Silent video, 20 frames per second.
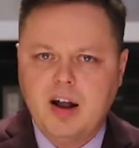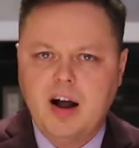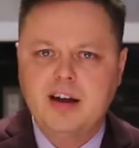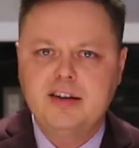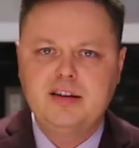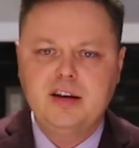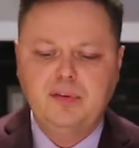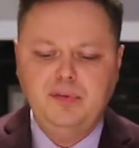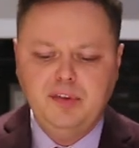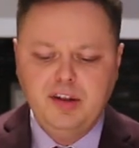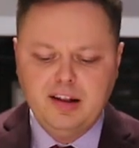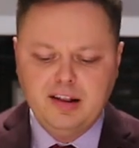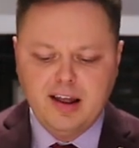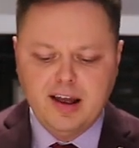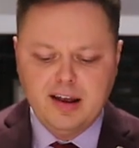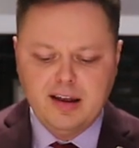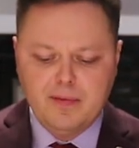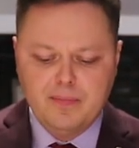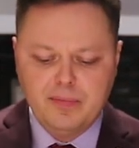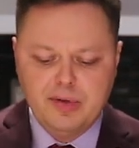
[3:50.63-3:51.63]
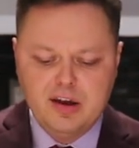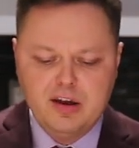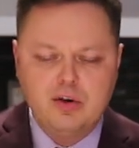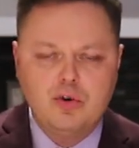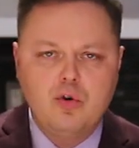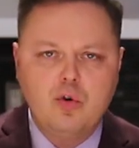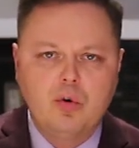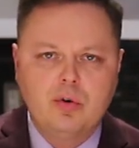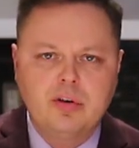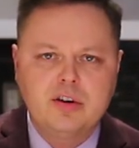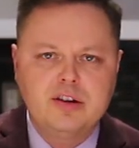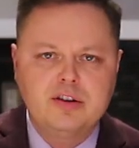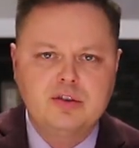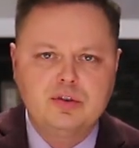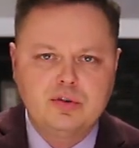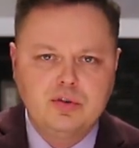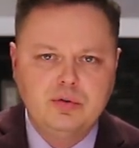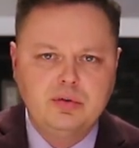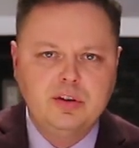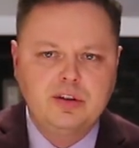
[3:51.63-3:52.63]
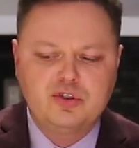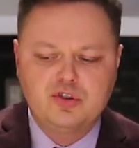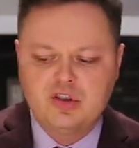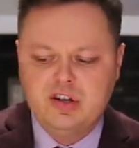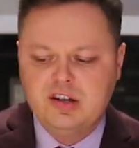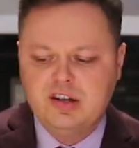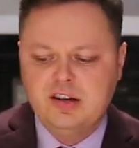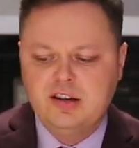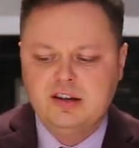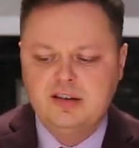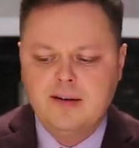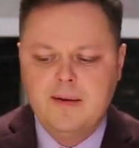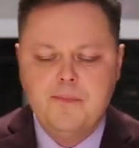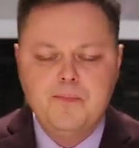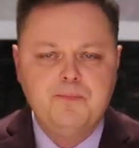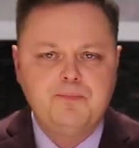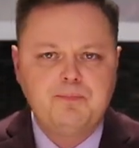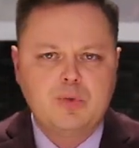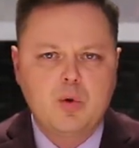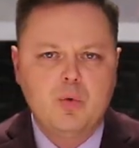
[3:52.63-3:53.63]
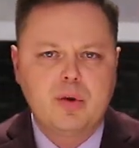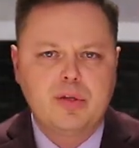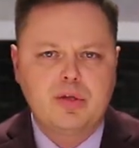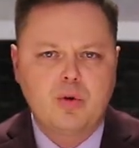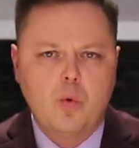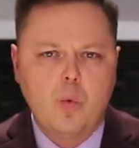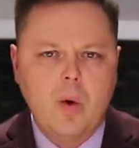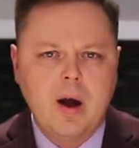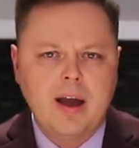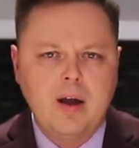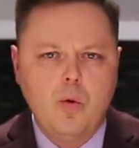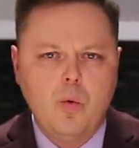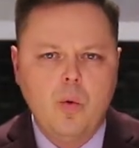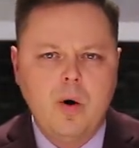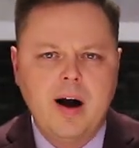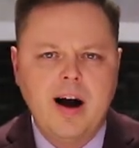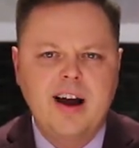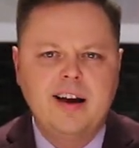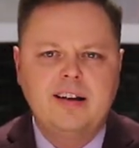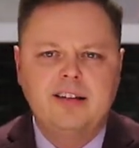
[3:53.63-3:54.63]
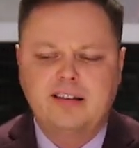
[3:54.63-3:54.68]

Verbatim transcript: I definitely like the gorgonzola cheese with the white wine.